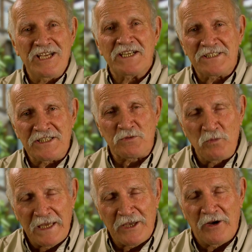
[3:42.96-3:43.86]
just this
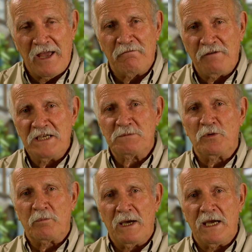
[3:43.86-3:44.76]
week on our
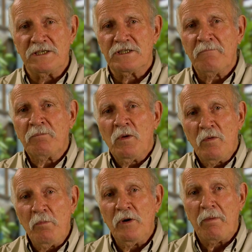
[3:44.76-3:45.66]
Facebook page,
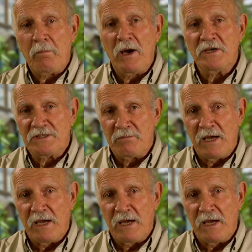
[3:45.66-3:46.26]
we put up a post